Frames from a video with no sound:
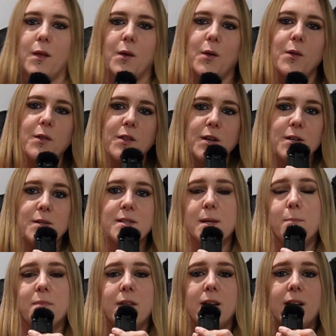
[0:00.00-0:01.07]
Although
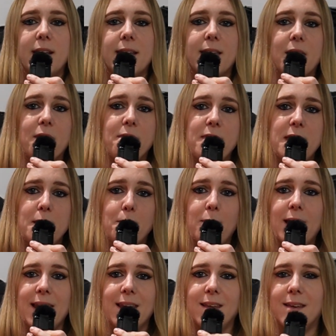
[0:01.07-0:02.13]
something like a thin
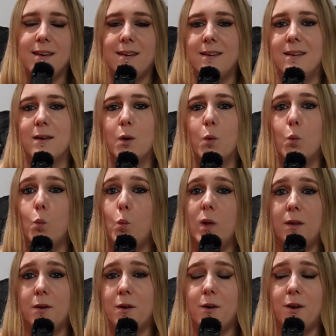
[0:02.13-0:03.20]
blanket will
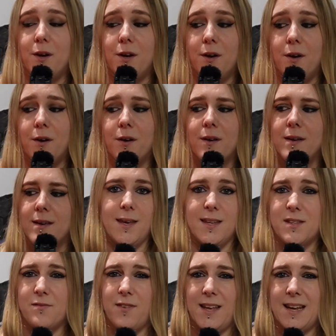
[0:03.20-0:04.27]
not hurt.
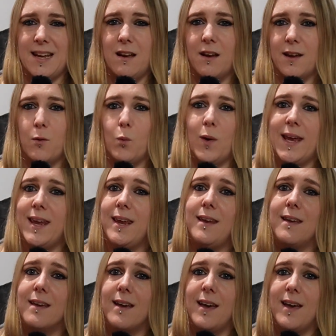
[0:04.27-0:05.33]
It's fairly lightweight
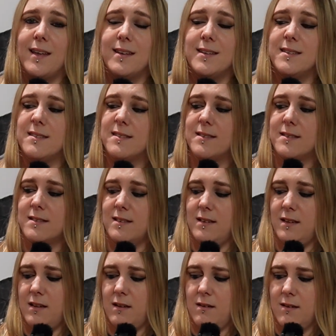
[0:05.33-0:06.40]
and, you
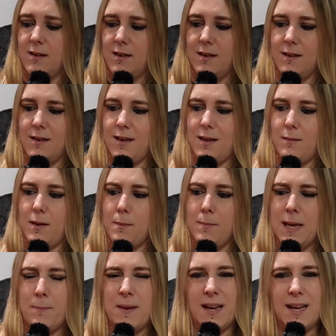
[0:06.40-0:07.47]
know, it
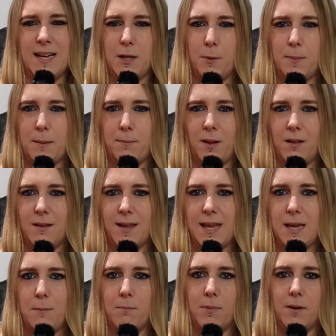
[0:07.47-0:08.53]
may be a little bit
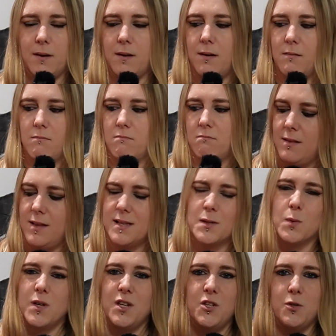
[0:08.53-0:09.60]
bulky, but that's
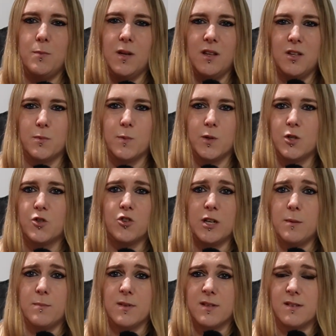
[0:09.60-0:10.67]
why you do multiple
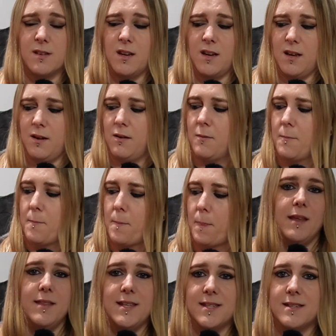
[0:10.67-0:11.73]
trips, you know.
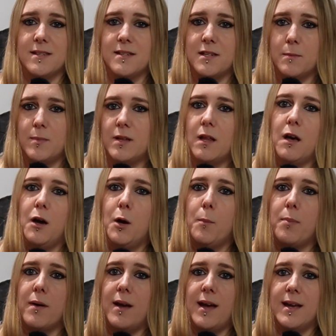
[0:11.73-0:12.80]
And this can double
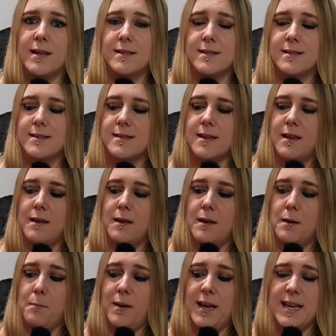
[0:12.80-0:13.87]
up as a
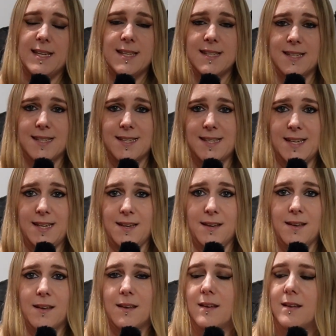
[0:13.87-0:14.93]
place to sit.
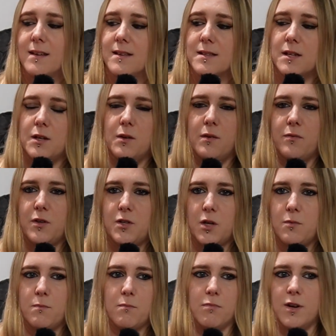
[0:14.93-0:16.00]
So if you
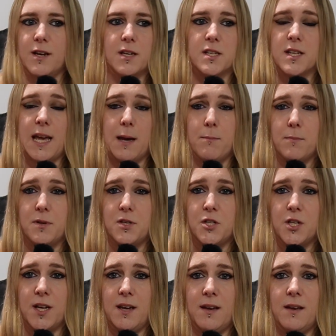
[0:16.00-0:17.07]
don't bring a camping
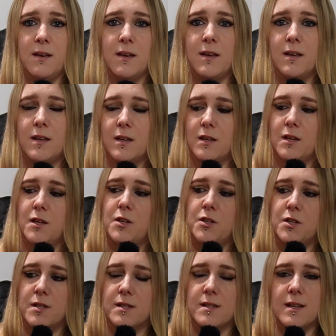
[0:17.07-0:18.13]
chair, you can
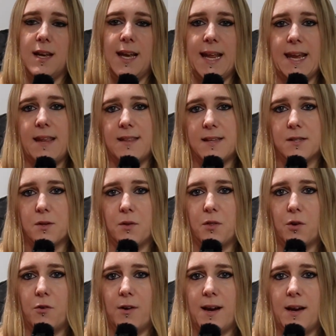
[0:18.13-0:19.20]
just lay this on the
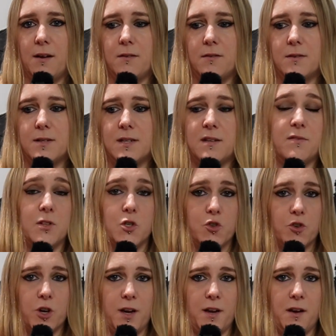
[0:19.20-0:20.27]
ground if it's
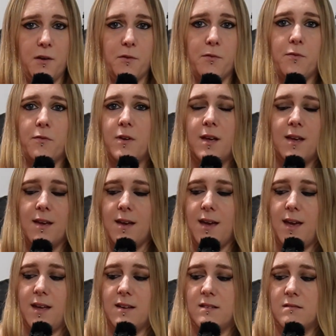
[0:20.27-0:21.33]
dry enough
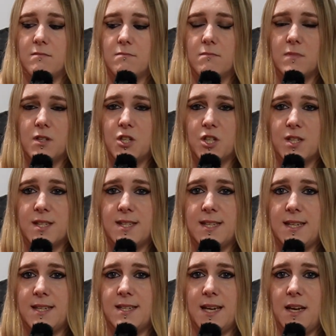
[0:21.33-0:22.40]
and just
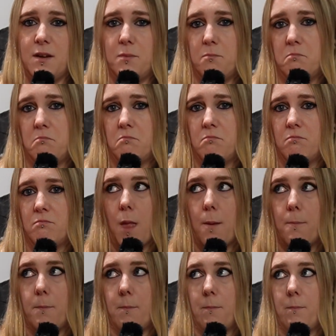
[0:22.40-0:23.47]
sit down.
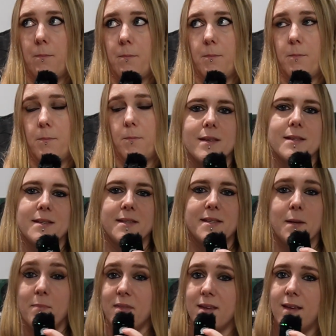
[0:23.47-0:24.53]
So
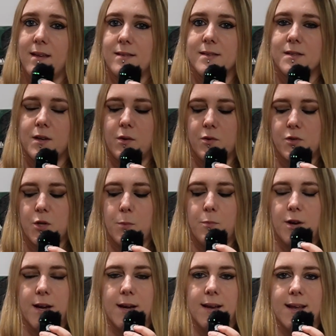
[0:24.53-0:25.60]
something else I also
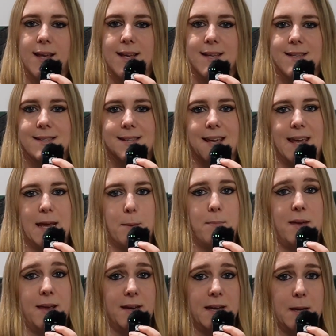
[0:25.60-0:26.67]
bring is a
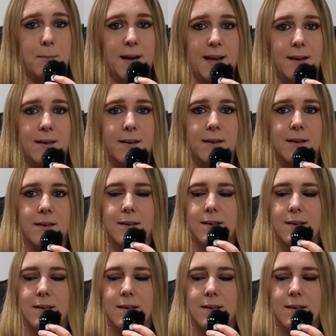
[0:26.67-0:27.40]
picnic blanket.